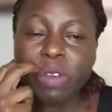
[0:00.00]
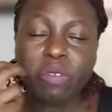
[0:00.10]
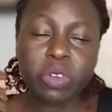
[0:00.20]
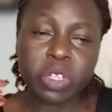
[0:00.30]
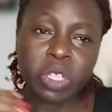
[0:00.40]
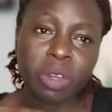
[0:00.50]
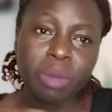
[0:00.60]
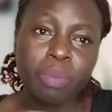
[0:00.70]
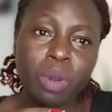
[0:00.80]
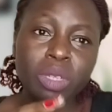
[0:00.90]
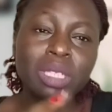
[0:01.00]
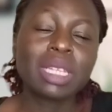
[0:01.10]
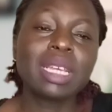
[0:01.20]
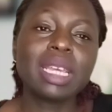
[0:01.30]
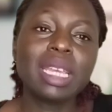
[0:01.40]
For treasury bonds,
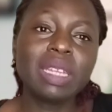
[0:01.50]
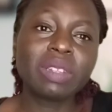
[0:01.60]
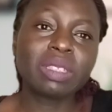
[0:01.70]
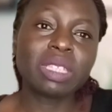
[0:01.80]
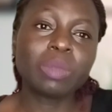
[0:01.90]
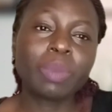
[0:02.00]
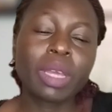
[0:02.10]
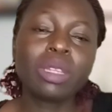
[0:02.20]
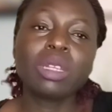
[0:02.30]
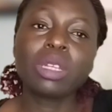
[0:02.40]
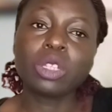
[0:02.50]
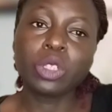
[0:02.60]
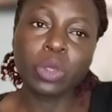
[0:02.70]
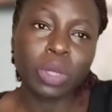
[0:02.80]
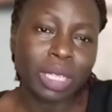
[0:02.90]
interest is paid
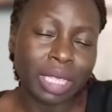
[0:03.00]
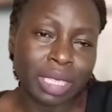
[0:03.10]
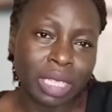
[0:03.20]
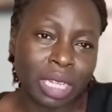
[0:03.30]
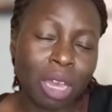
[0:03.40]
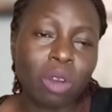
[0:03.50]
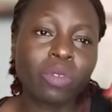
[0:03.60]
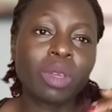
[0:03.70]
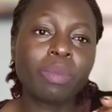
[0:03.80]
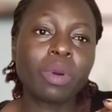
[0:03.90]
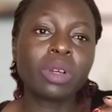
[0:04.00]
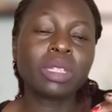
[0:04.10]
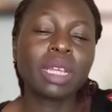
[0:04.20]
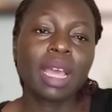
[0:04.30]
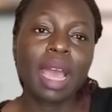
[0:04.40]
during the tenure of the
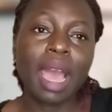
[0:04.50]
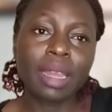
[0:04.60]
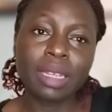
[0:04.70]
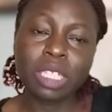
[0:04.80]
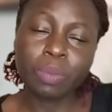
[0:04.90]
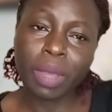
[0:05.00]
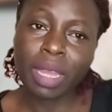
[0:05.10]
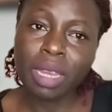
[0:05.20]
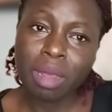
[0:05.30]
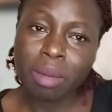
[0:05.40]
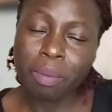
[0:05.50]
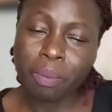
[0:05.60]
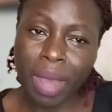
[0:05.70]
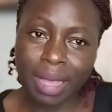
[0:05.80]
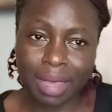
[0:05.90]
bond and it's paid
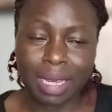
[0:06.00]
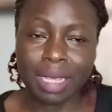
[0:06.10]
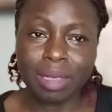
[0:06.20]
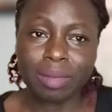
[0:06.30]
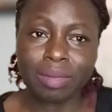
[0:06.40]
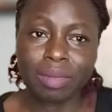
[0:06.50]
monthly.